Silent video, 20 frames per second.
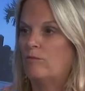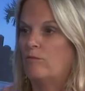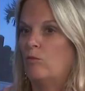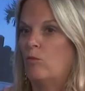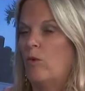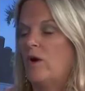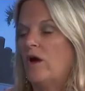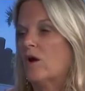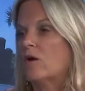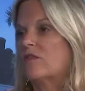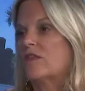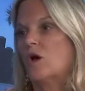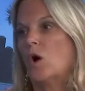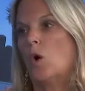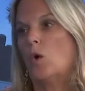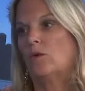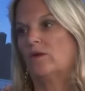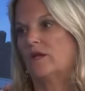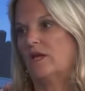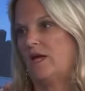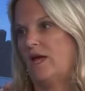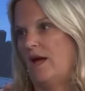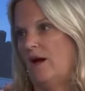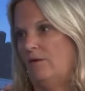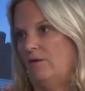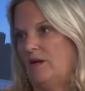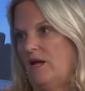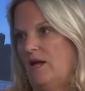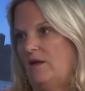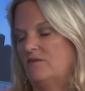we are the only
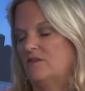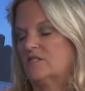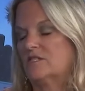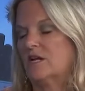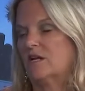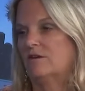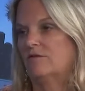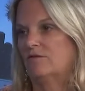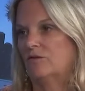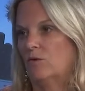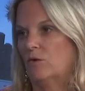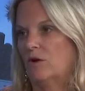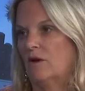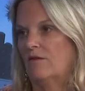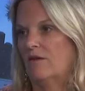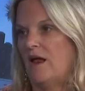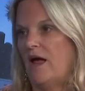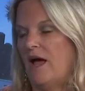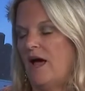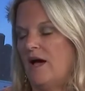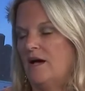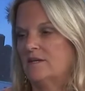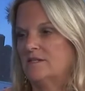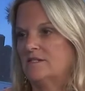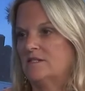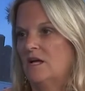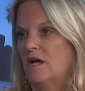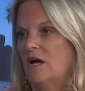county in the state of Florida that has